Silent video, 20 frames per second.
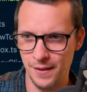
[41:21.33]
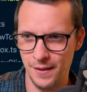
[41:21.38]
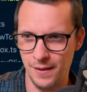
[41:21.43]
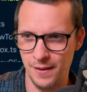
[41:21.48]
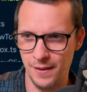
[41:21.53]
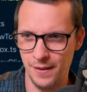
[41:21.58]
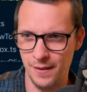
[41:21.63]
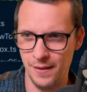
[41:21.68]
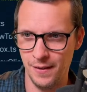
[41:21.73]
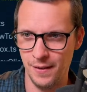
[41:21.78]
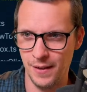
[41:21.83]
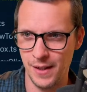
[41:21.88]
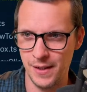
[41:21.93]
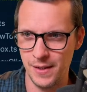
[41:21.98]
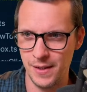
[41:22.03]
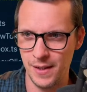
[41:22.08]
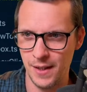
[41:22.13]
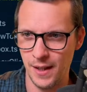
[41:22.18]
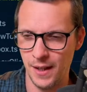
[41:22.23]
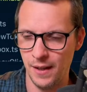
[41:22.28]

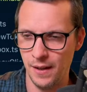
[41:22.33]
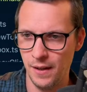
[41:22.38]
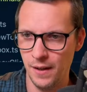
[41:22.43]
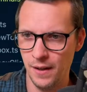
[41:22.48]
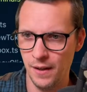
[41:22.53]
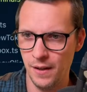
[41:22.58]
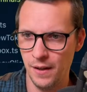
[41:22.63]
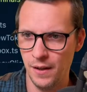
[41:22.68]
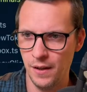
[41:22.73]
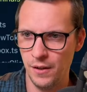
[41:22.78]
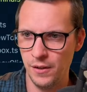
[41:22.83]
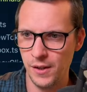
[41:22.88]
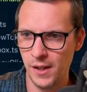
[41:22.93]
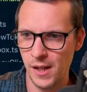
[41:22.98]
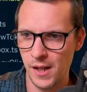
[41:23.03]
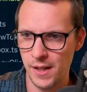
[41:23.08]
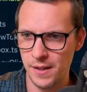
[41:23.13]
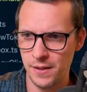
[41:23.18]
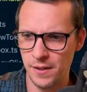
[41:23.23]
Let's see. Okay,